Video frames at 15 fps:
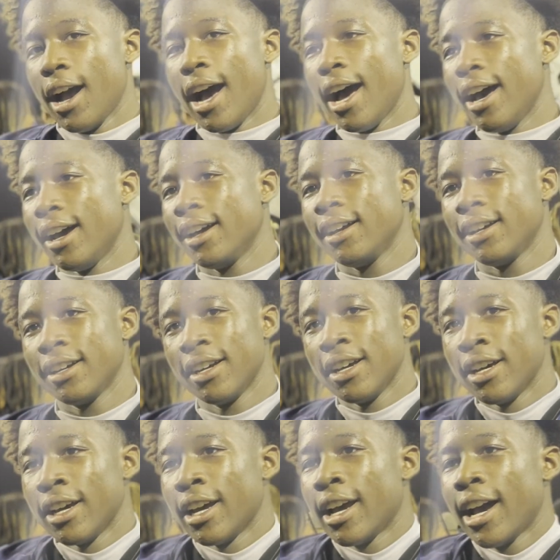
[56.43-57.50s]

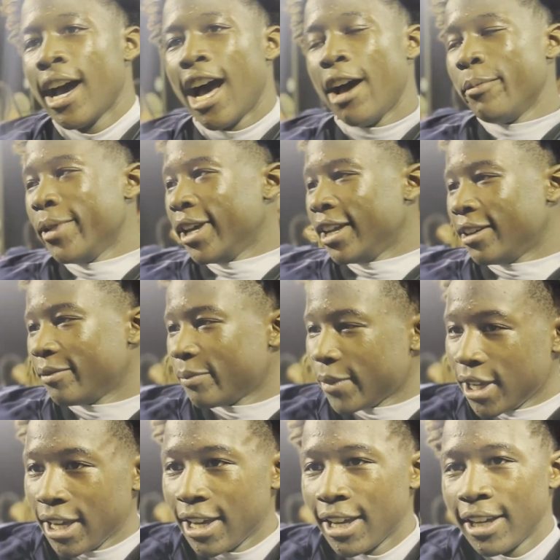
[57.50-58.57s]
I, I
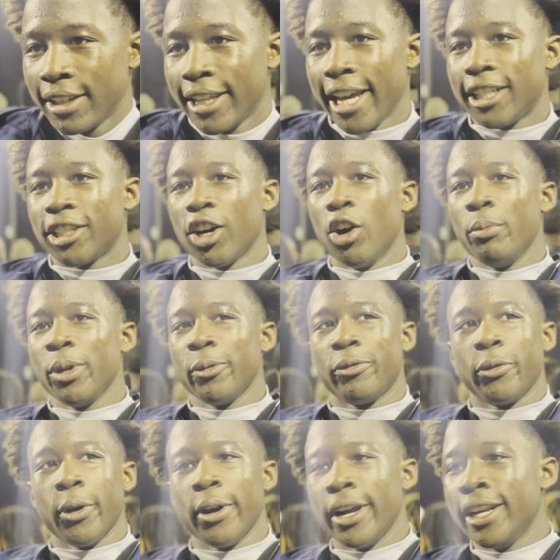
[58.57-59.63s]
mean, they told me
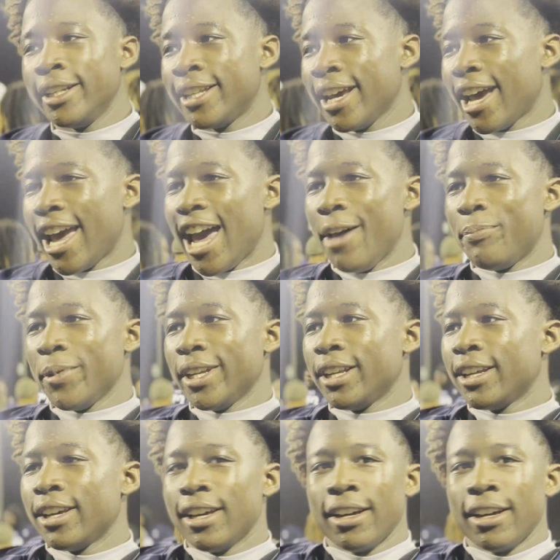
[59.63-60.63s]
before anything could happen,